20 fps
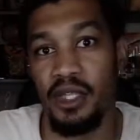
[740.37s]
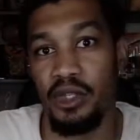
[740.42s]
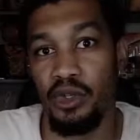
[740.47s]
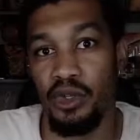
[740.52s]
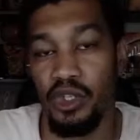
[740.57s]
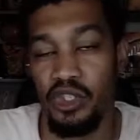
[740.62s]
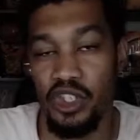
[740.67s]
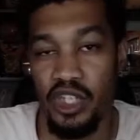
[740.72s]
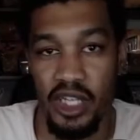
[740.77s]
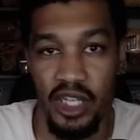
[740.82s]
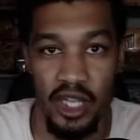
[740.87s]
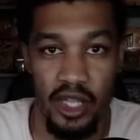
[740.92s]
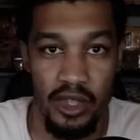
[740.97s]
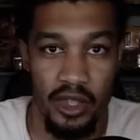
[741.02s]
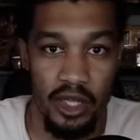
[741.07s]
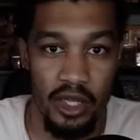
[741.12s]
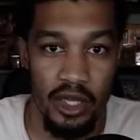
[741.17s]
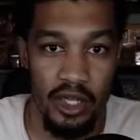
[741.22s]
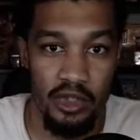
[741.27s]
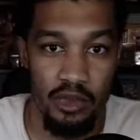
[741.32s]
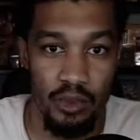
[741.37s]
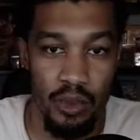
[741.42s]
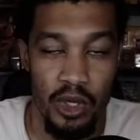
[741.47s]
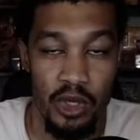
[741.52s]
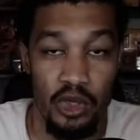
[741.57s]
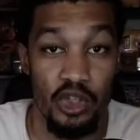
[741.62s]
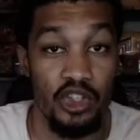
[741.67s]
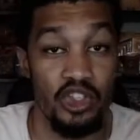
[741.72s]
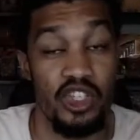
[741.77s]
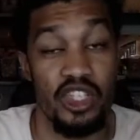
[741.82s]
You can check out there as well.
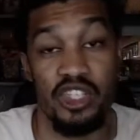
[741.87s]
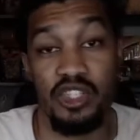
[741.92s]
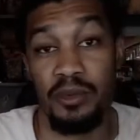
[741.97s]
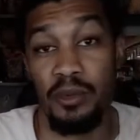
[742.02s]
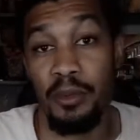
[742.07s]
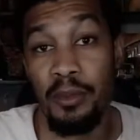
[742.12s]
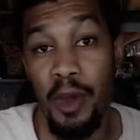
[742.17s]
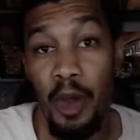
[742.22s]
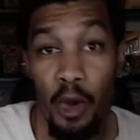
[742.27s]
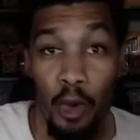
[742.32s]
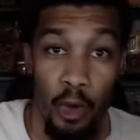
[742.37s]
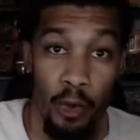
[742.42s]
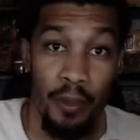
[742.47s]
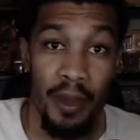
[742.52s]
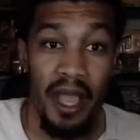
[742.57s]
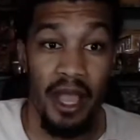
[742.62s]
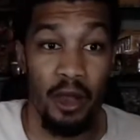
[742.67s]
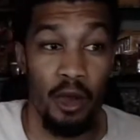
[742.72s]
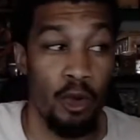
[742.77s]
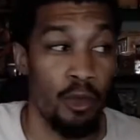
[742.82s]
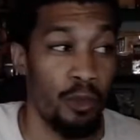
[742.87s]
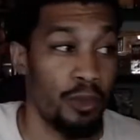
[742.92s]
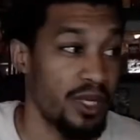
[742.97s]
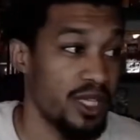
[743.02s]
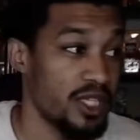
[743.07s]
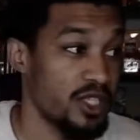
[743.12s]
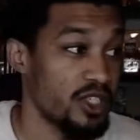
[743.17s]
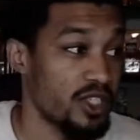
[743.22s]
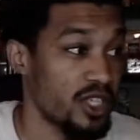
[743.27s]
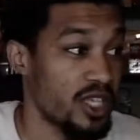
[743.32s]
You can check some of my old pack
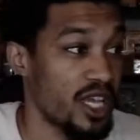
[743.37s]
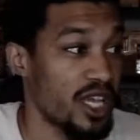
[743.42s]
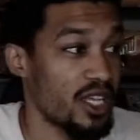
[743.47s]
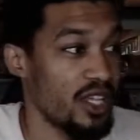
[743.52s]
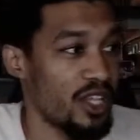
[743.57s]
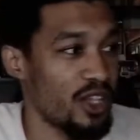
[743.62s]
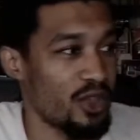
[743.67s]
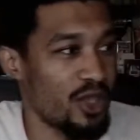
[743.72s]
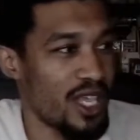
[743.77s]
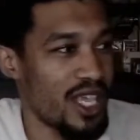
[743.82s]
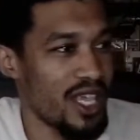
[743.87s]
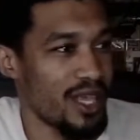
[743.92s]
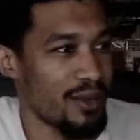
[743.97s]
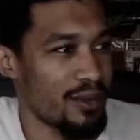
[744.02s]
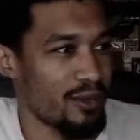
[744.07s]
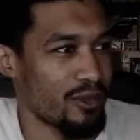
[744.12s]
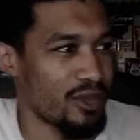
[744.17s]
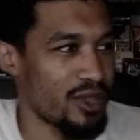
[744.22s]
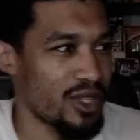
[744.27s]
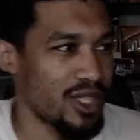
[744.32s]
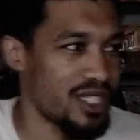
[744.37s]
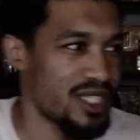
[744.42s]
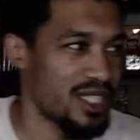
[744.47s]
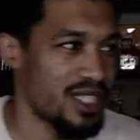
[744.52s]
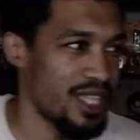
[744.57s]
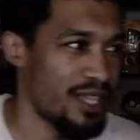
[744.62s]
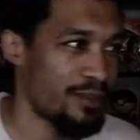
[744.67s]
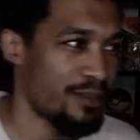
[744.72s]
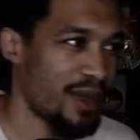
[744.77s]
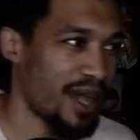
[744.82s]
openings to you can't really
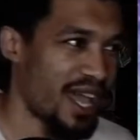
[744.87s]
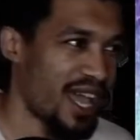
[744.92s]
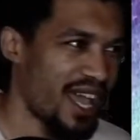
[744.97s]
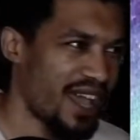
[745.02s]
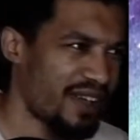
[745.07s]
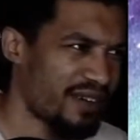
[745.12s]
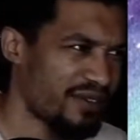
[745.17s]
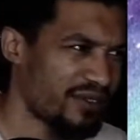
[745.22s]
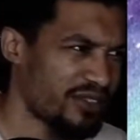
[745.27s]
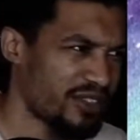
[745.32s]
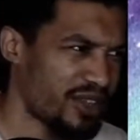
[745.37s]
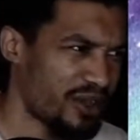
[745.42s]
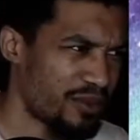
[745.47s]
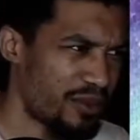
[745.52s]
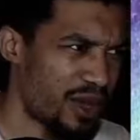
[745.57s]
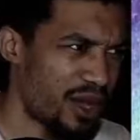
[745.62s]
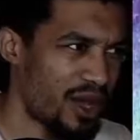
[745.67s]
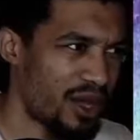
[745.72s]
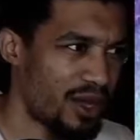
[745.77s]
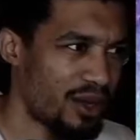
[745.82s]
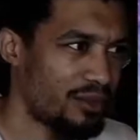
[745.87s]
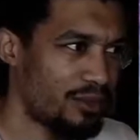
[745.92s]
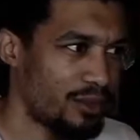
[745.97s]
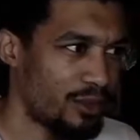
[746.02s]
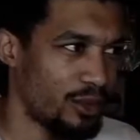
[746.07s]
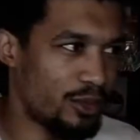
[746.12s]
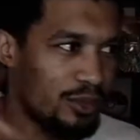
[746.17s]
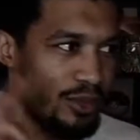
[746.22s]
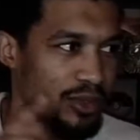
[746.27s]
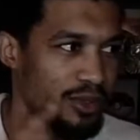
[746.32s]
see, but I have some
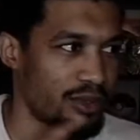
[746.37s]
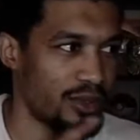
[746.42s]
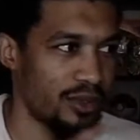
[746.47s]
oops,